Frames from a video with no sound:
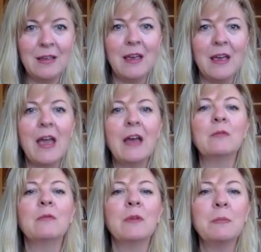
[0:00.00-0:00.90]

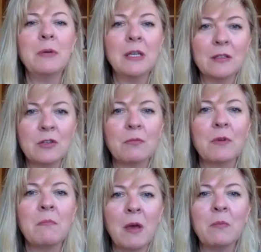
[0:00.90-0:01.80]
And we begin to
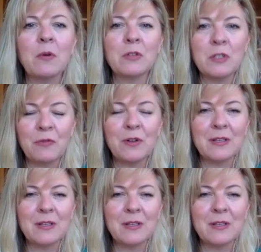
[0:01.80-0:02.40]
remember different